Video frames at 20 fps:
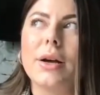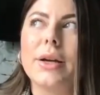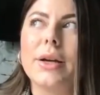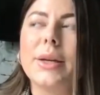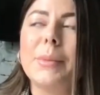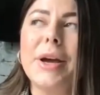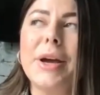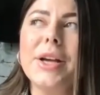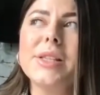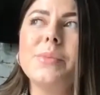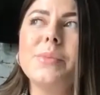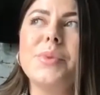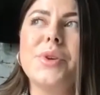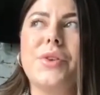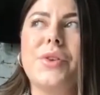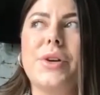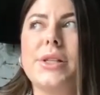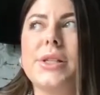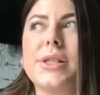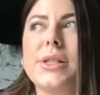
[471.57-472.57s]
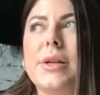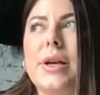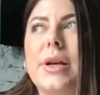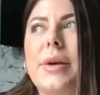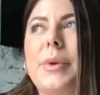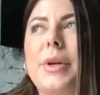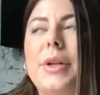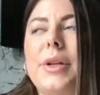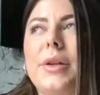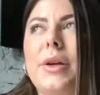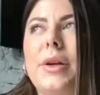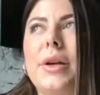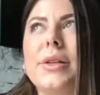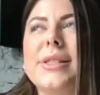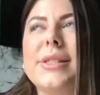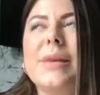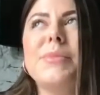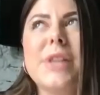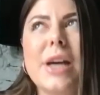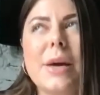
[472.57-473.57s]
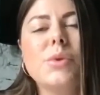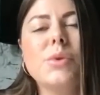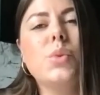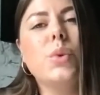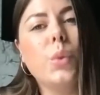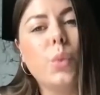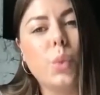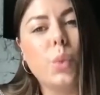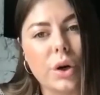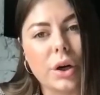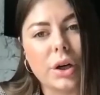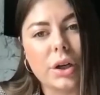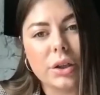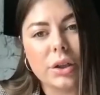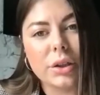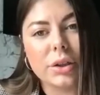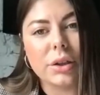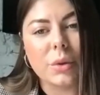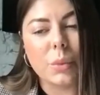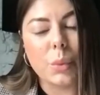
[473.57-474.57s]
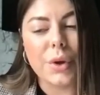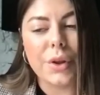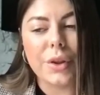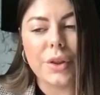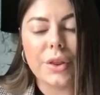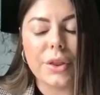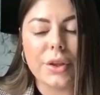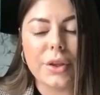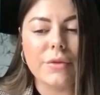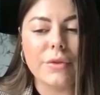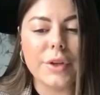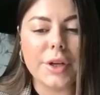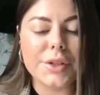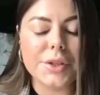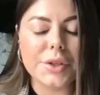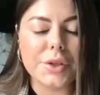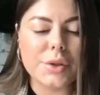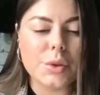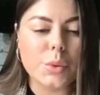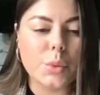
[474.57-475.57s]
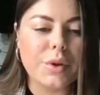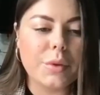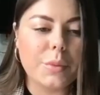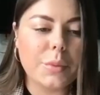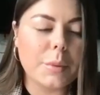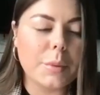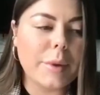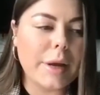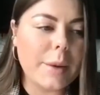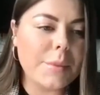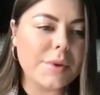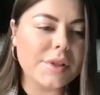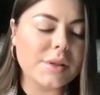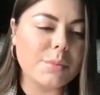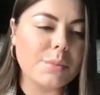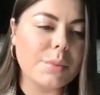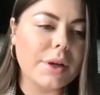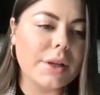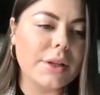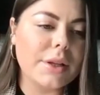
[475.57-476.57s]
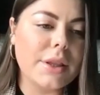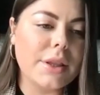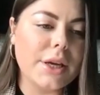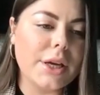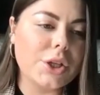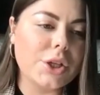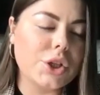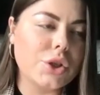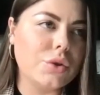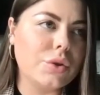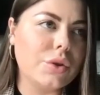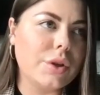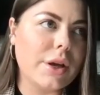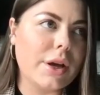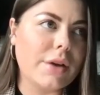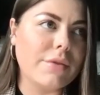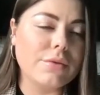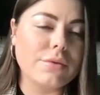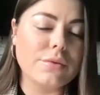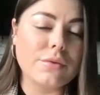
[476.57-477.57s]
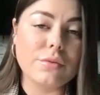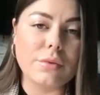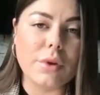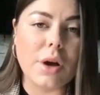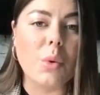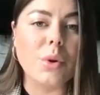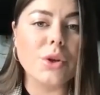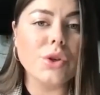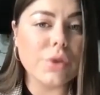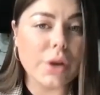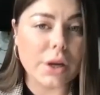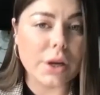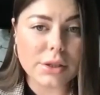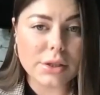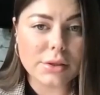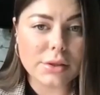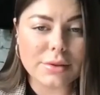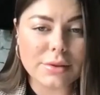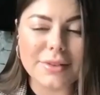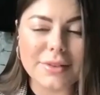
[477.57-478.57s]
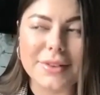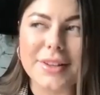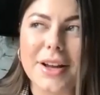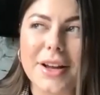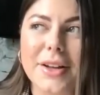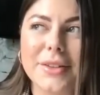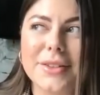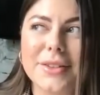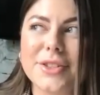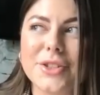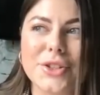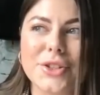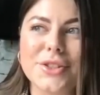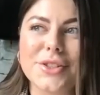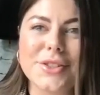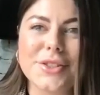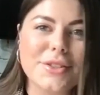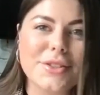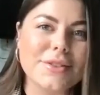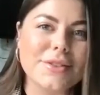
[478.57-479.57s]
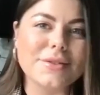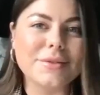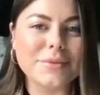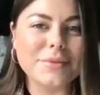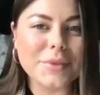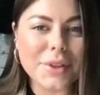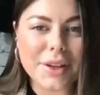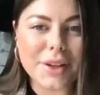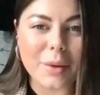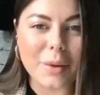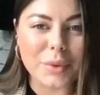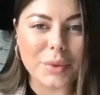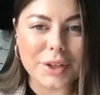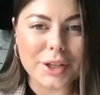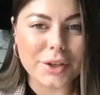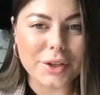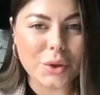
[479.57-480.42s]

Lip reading: in my experience, I mean, sometimes we work with influencers with prepayments, but they should have our trust, not just completely